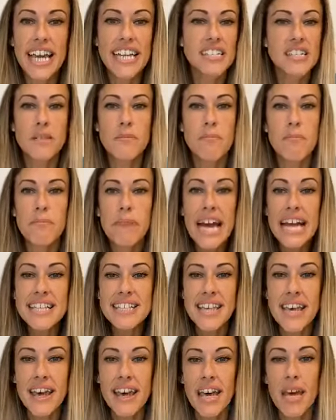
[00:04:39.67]
it didn't
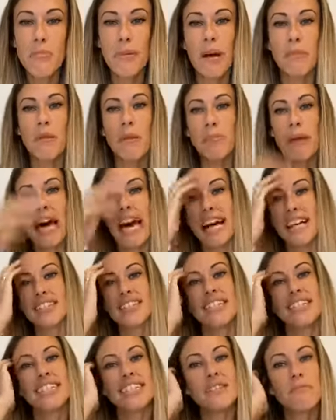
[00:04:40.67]
matter about my past.
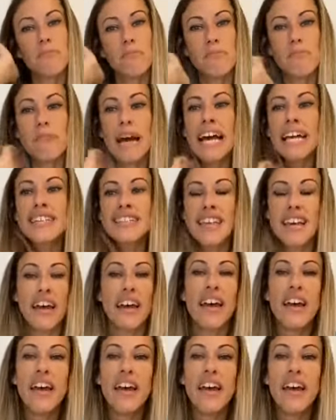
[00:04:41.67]
It didn't matter